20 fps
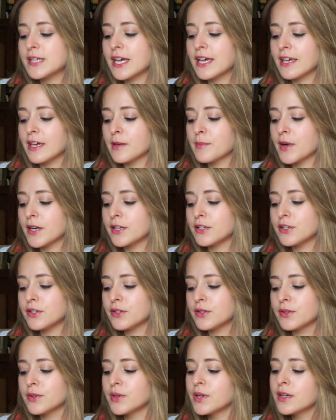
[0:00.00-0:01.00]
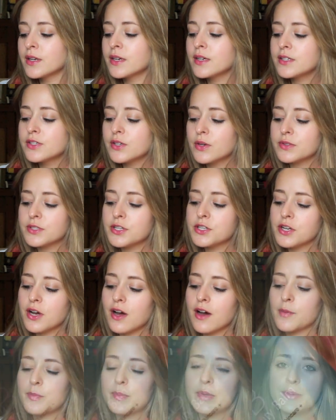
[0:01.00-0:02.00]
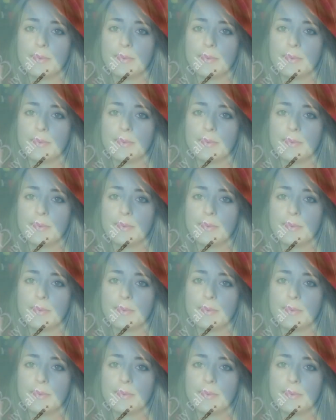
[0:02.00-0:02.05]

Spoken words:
taking my new Dr. Jart